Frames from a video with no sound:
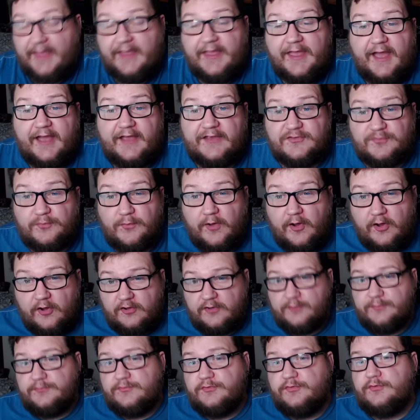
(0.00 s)
Hey guys,
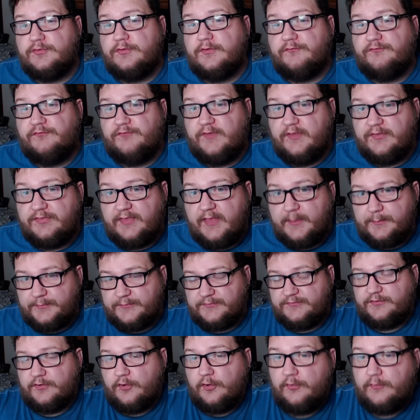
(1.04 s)
welcome to the fifth
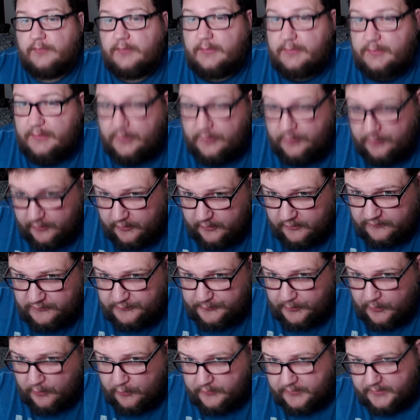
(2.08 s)
episode of the Nerds
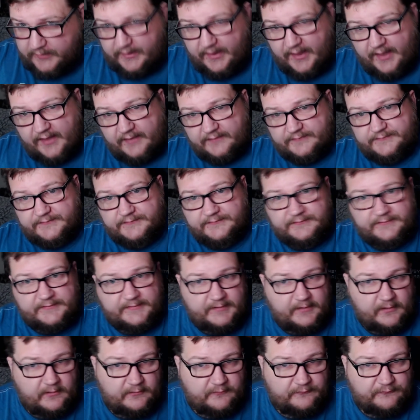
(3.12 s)
Pokecast. This is
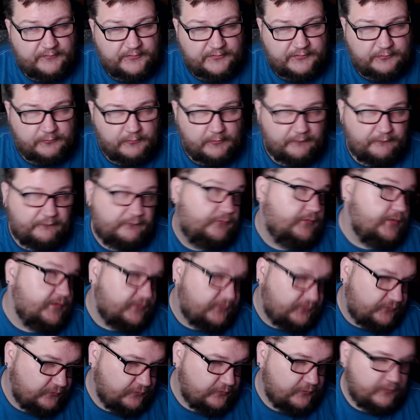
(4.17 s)
the unofficial,
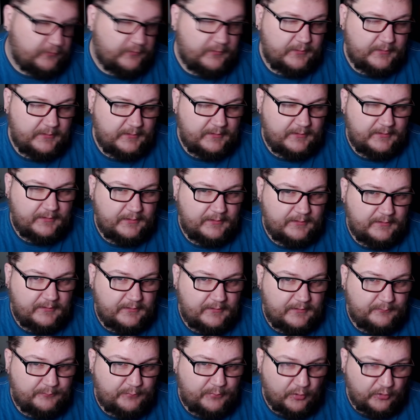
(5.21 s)
official
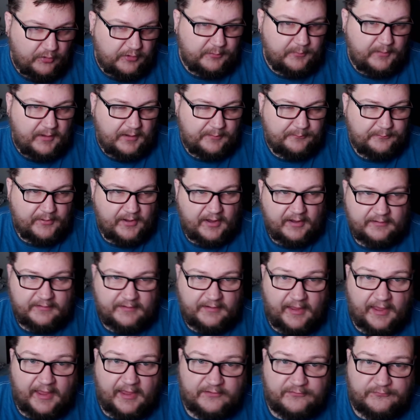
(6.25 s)
Pokemon
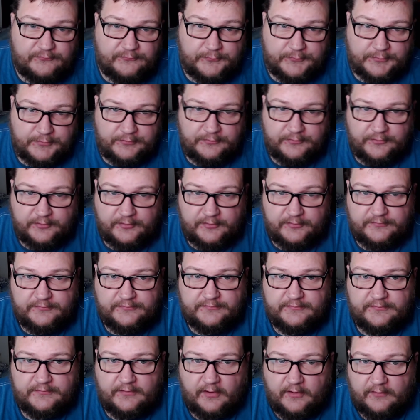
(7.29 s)
podcast for the nerds
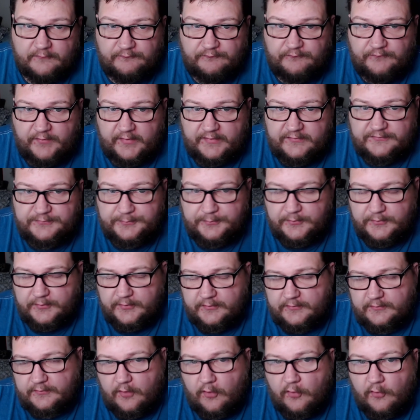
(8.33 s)
on
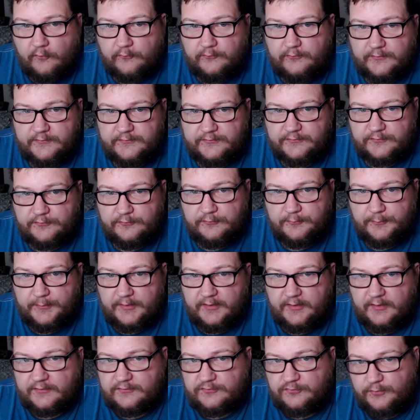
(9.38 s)
Facebook. Hopefully, soon to
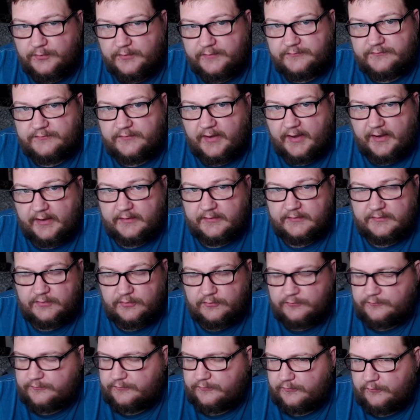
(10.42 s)
be on Twitch and
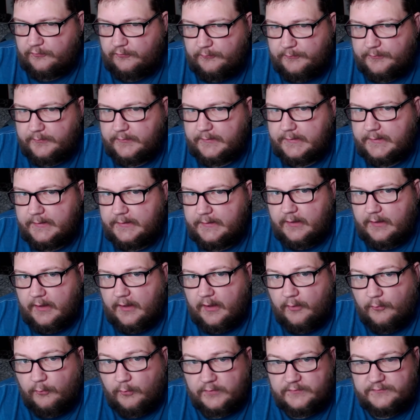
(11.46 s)
YouTube.
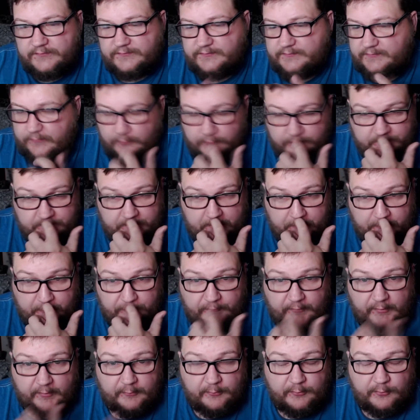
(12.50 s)
Uh, once those come
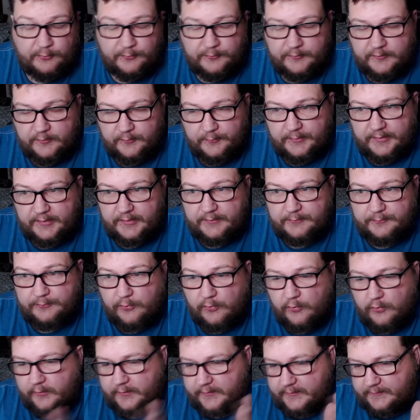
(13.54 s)
available, we will be
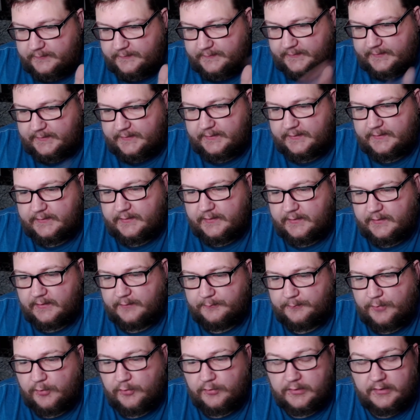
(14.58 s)
porting the
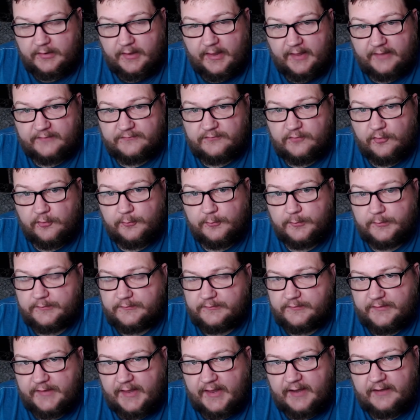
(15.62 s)
uh, Pokecast over
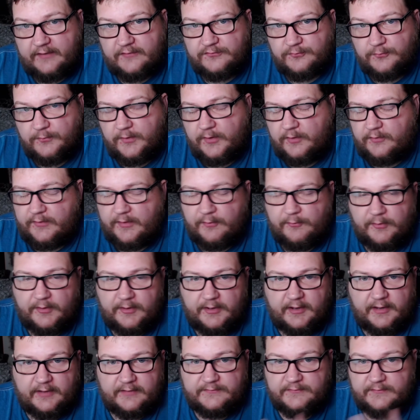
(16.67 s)
to that as well. That way,
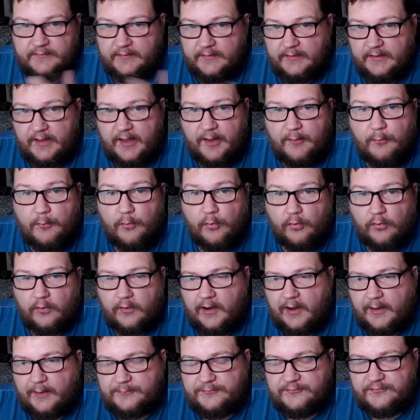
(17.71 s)
you guys have
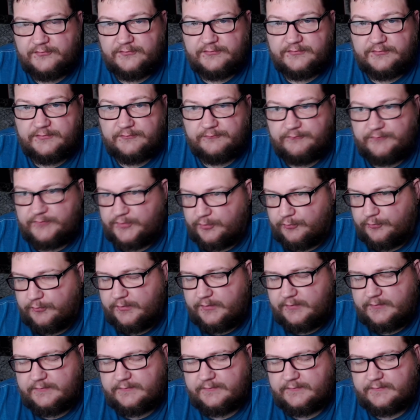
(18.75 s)
more options to view
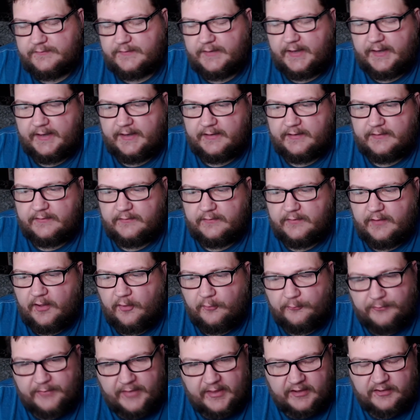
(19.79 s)
it and
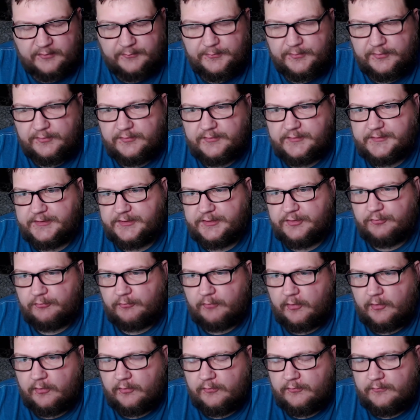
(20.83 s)
help that community
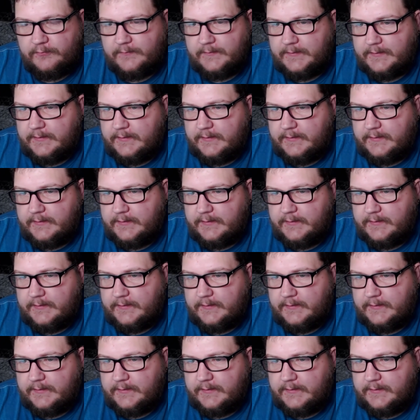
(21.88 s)
grow.